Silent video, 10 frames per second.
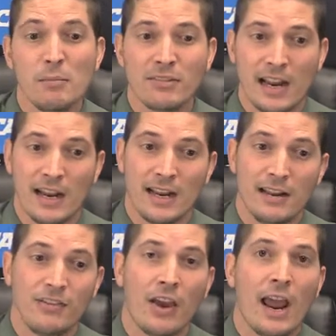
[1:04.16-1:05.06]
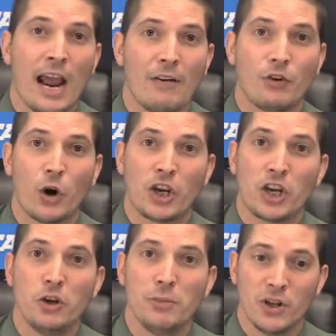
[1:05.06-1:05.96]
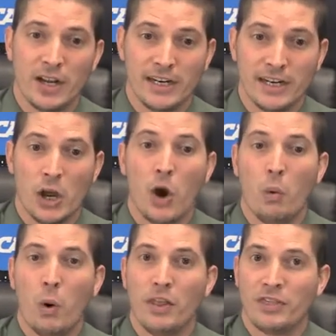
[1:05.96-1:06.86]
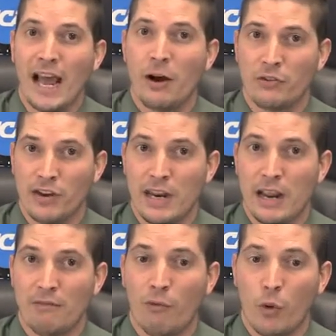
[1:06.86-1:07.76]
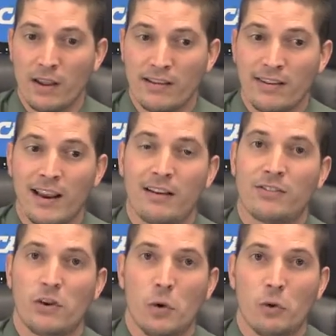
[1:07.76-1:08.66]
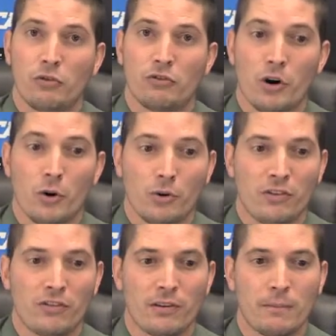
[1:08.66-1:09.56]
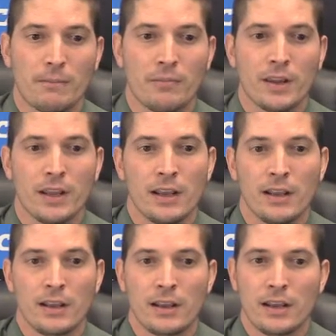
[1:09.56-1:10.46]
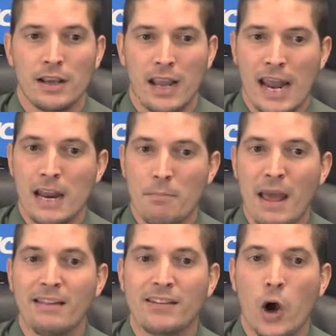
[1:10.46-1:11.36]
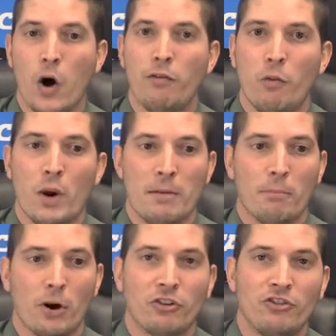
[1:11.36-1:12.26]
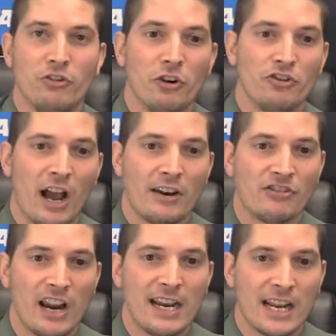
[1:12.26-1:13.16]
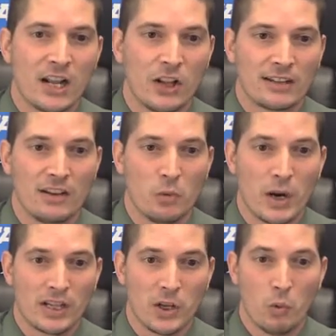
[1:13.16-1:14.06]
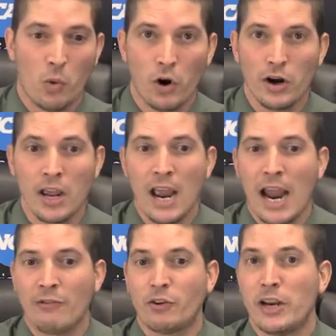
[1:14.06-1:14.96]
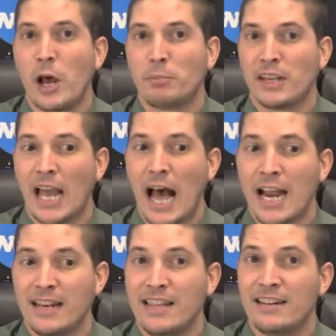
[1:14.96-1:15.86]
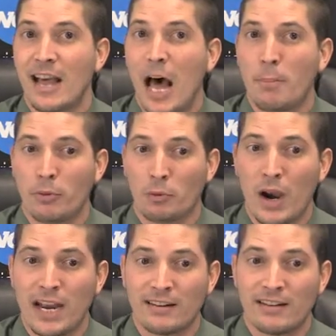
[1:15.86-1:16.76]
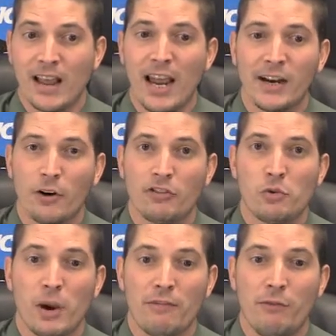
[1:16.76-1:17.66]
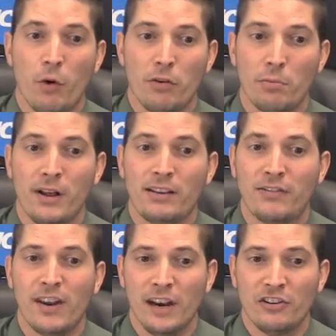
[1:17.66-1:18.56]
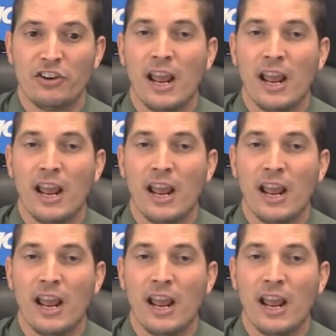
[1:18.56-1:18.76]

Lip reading: standings after accumulating 1,046 total strokes. And in men's golf, Wittenberg junior John Chaney collected the weekly award after he helped guide the top-ranked Tigers to a fourth-place finish